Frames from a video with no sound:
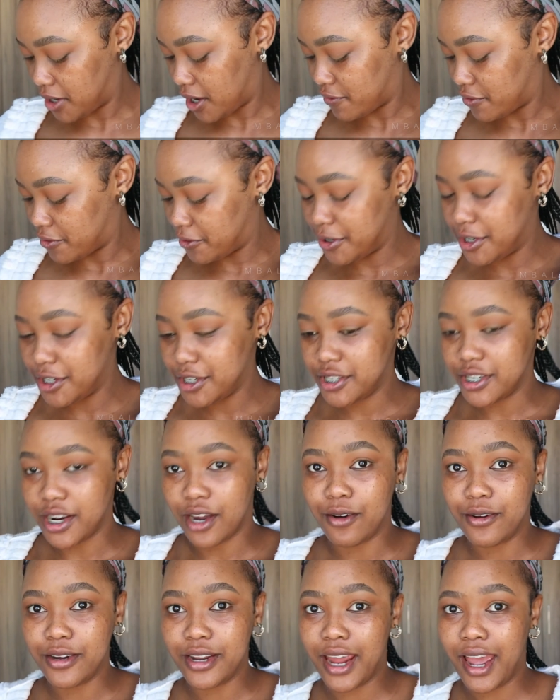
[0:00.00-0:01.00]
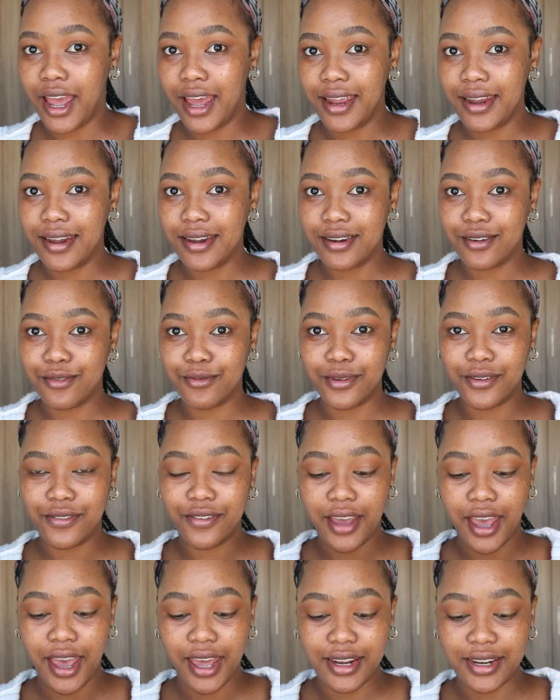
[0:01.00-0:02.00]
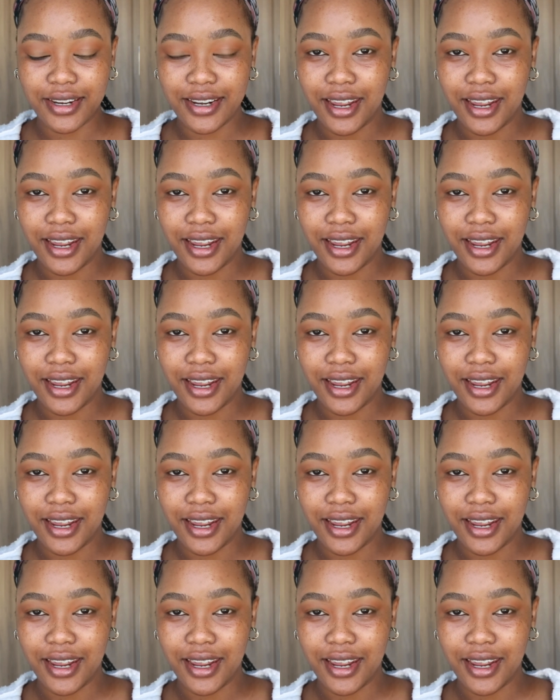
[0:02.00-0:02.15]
I've already showered and we've had a